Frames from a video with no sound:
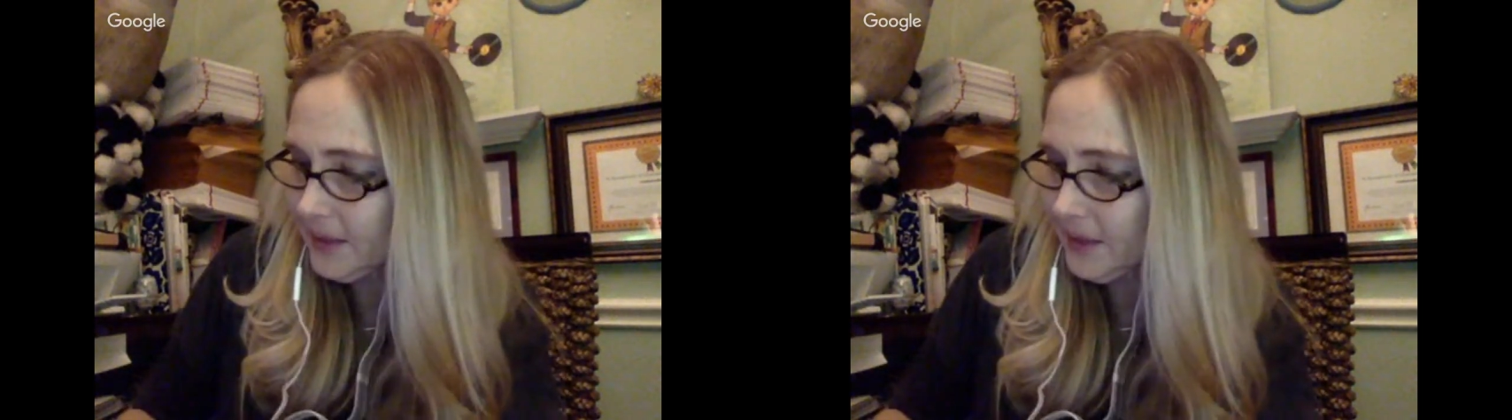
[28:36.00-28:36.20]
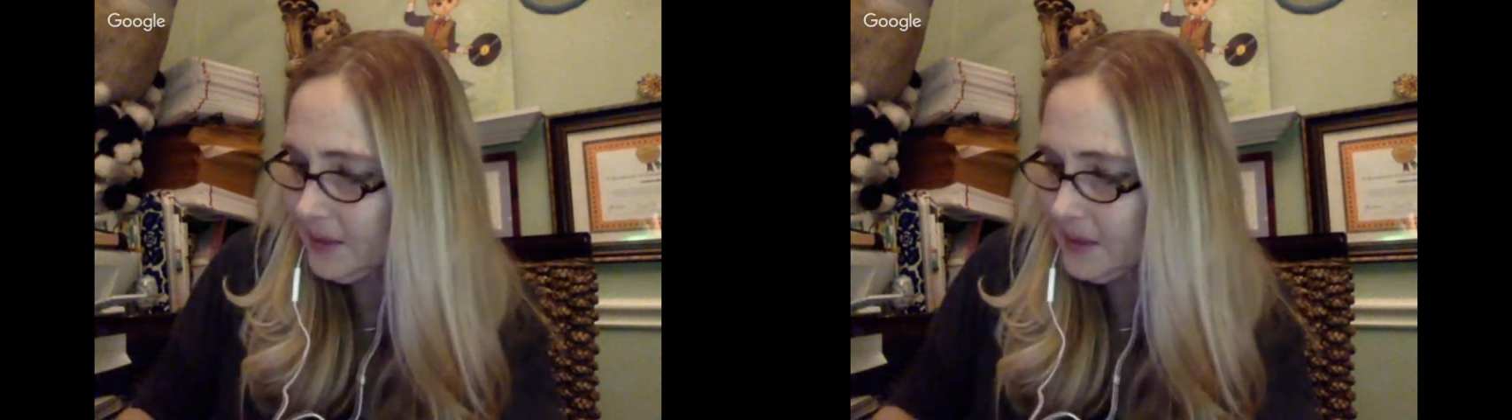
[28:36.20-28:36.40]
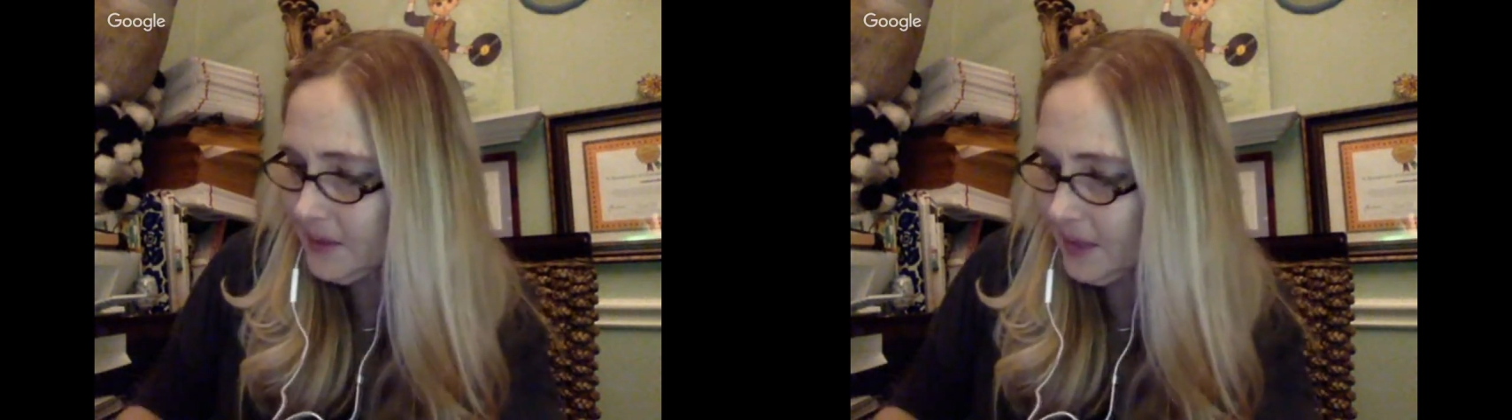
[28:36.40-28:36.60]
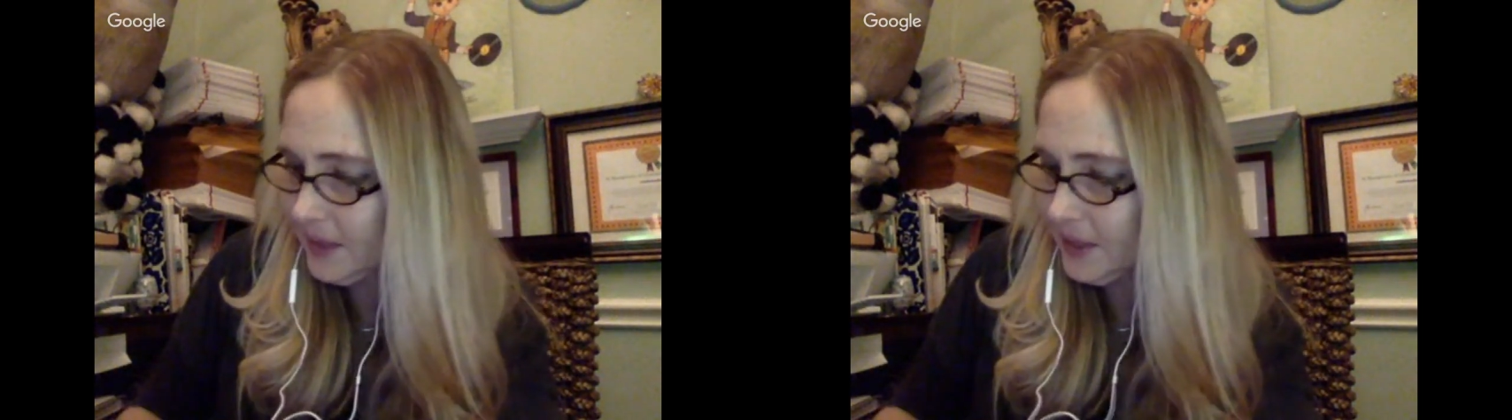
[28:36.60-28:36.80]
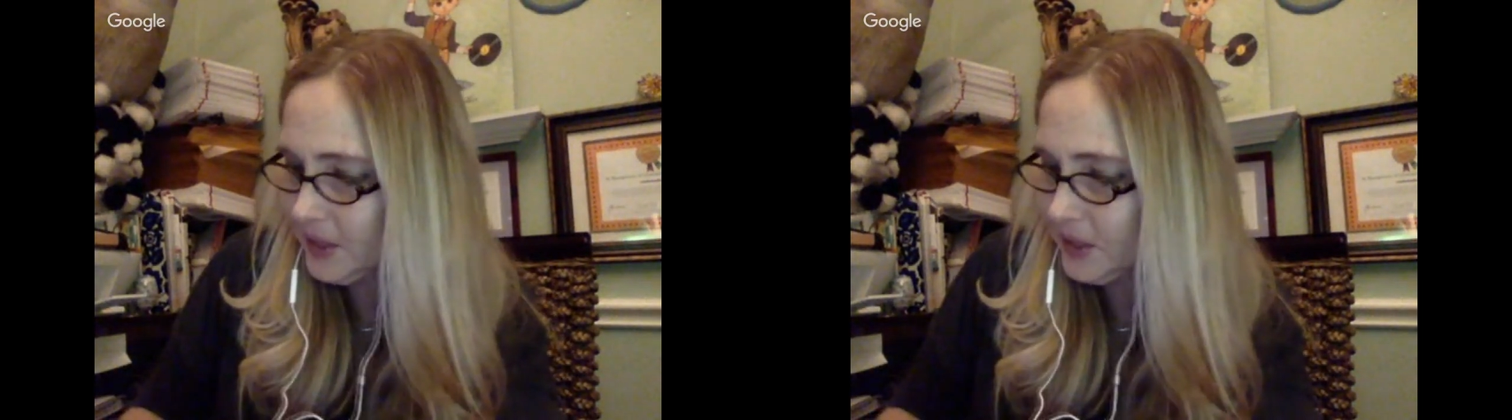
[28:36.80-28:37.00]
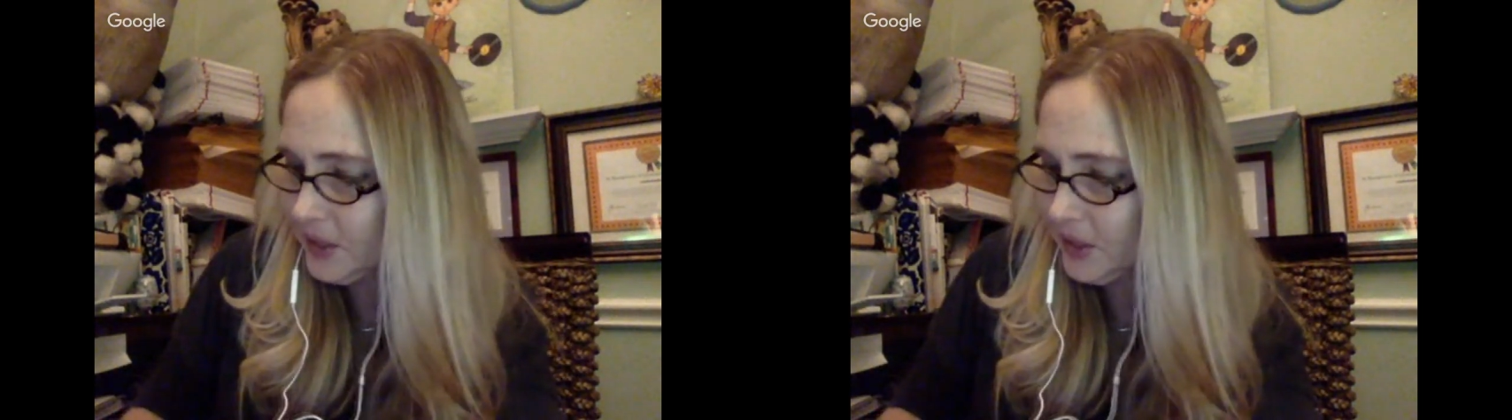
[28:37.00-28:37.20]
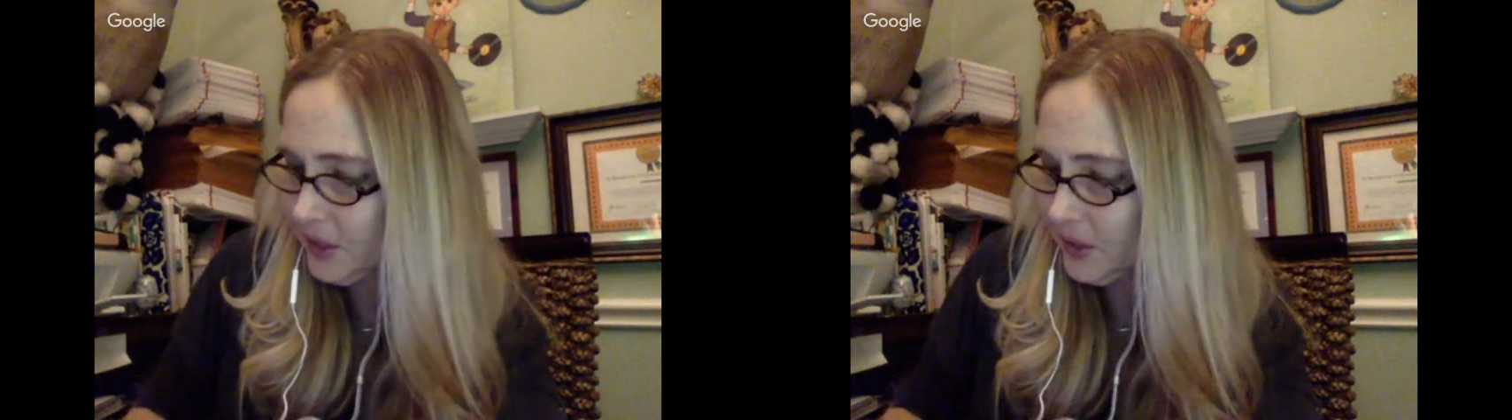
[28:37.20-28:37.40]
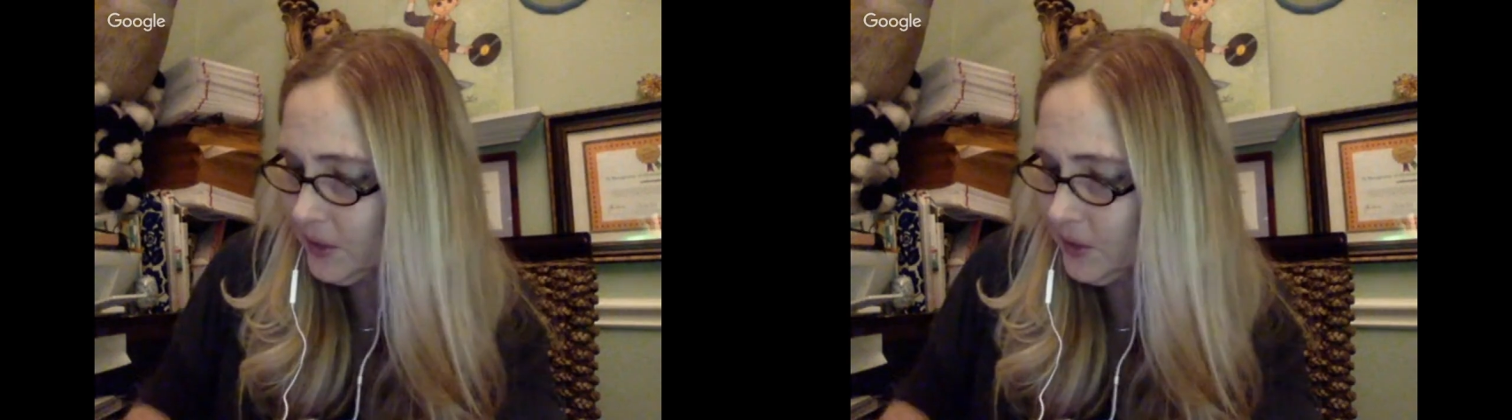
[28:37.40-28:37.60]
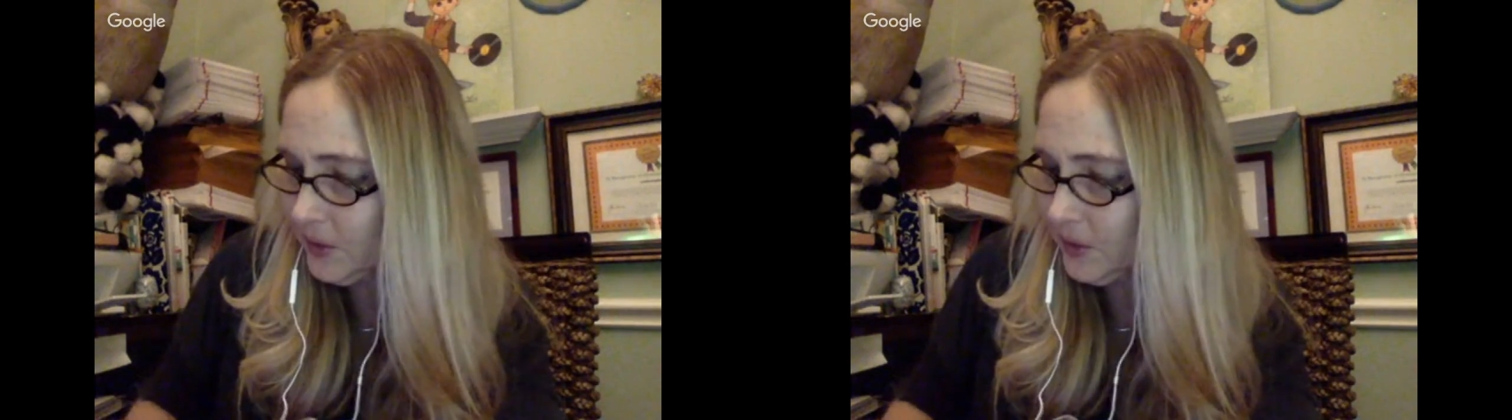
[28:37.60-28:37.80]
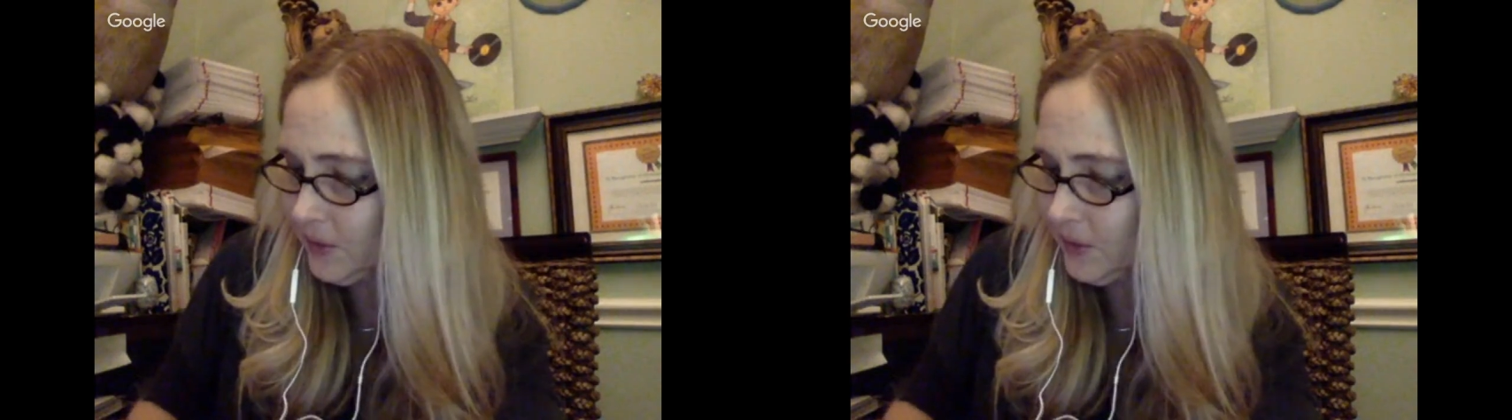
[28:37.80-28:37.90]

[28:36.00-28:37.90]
P auction show.